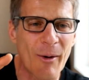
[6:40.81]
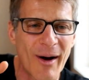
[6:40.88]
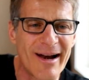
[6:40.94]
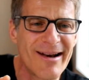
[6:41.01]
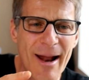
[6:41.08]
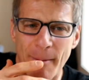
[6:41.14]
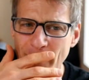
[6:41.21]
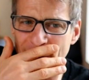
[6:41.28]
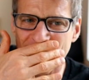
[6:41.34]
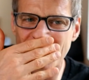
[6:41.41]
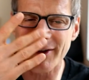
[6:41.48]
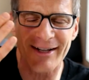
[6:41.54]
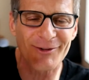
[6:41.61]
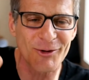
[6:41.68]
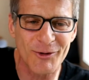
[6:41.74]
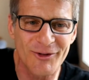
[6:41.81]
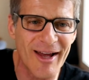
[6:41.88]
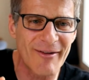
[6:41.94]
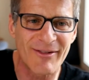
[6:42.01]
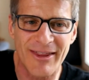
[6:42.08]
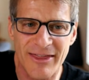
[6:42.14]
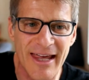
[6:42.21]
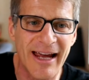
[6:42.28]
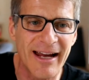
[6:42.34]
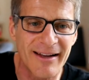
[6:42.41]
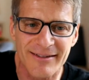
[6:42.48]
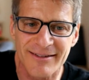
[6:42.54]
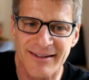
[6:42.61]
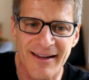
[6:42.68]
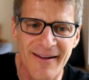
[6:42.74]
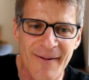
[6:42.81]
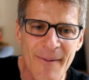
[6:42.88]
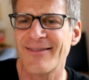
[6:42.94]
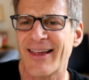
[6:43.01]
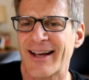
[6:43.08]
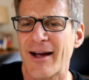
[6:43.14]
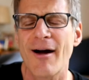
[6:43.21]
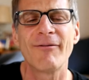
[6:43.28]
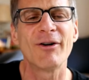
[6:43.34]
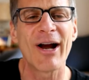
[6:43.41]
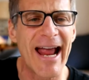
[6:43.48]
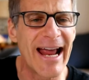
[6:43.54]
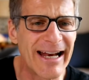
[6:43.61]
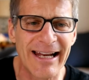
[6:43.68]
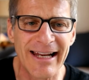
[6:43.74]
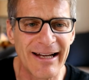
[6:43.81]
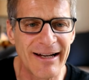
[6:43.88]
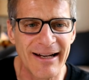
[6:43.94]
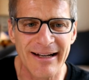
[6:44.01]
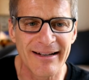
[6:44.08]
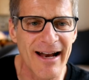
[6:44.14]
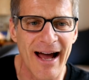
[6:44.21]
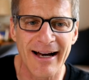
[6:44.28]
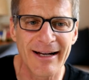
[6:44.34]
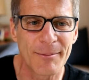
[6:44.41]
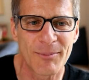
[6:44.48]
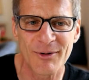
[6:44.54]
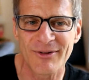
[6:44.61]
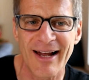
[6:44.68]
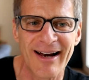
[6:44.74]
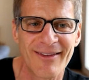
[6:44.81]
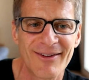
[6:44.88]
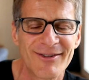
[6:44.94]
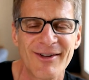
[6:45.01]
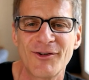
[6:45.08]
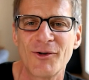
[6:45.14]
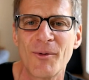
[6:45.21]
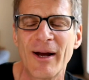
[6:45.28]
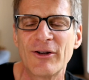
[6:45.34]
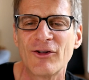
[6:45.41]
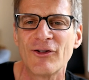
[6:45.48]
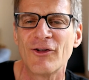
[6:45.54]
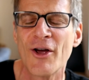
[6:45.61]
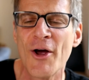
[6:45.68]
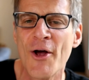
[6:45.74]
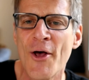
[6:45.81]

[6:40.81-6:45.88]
a number of six or seven things that cover eighty, ninety percent of the situations.